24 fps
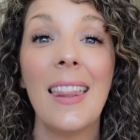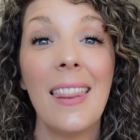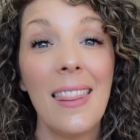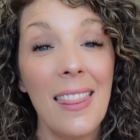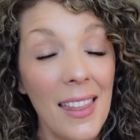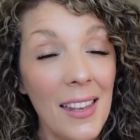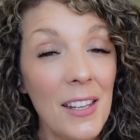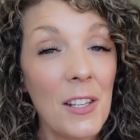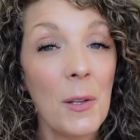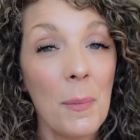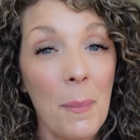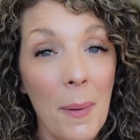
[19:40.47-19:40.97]

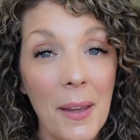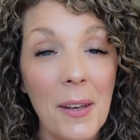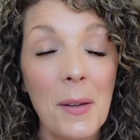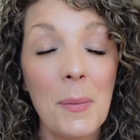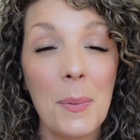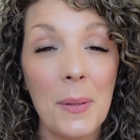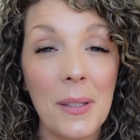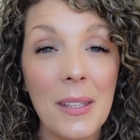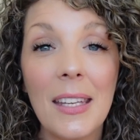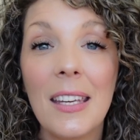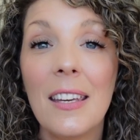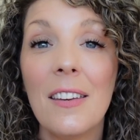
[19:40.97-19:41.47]
then you better
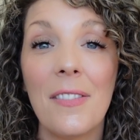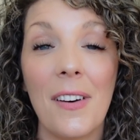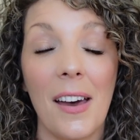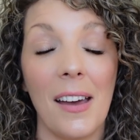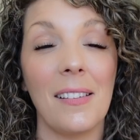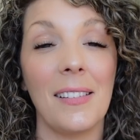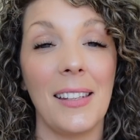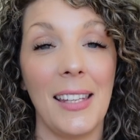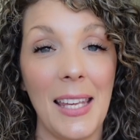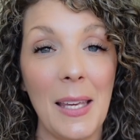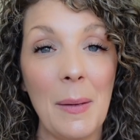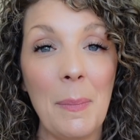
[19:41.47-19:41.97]
believe
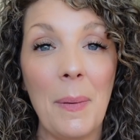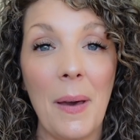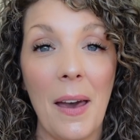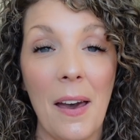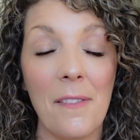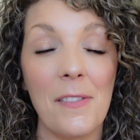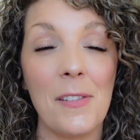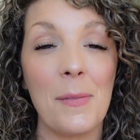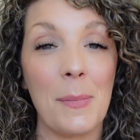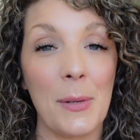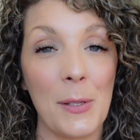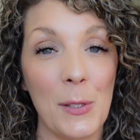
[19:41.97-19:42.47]
I'll keep
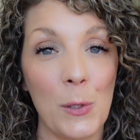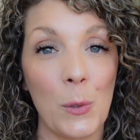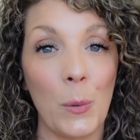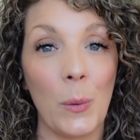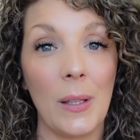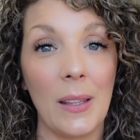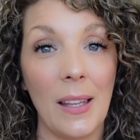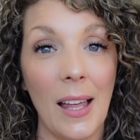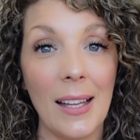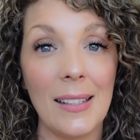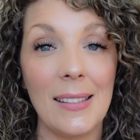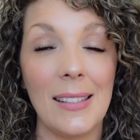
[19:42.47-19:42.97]
having my soy
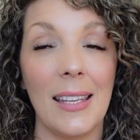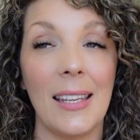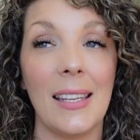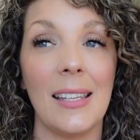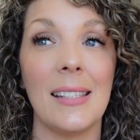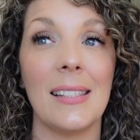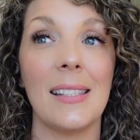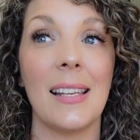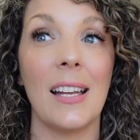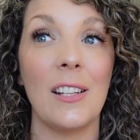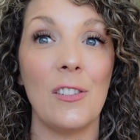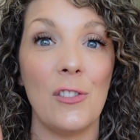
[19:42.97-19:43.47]

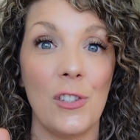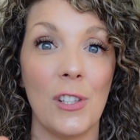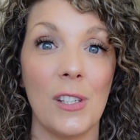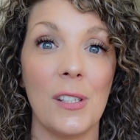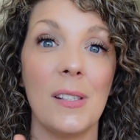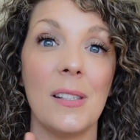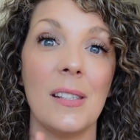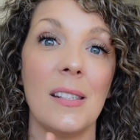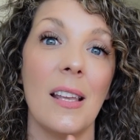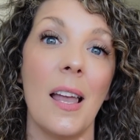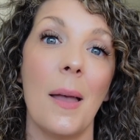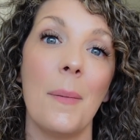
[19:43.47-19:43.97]
lattes. I
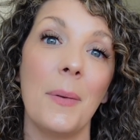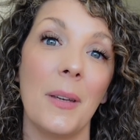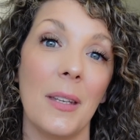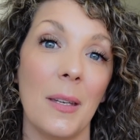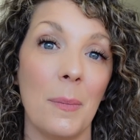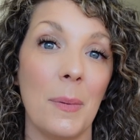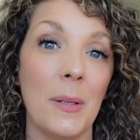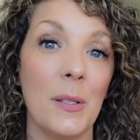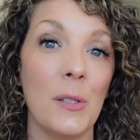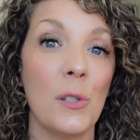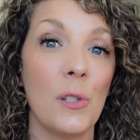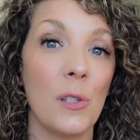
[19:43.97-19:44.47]
just am gonna
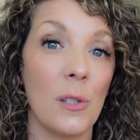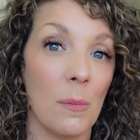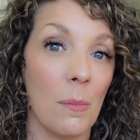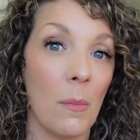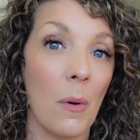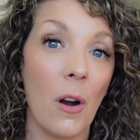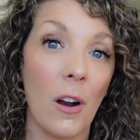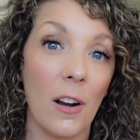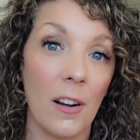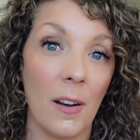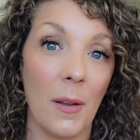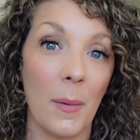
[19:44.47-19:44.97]
be
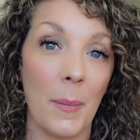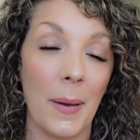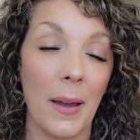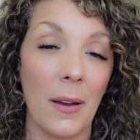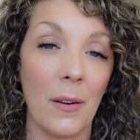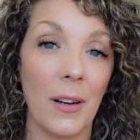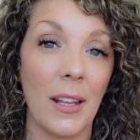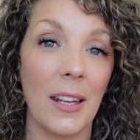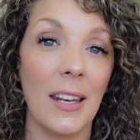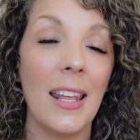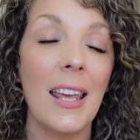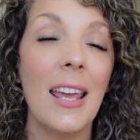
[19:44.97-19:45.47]
smart
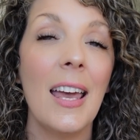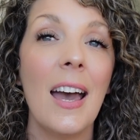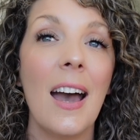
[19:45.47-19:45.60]
about it.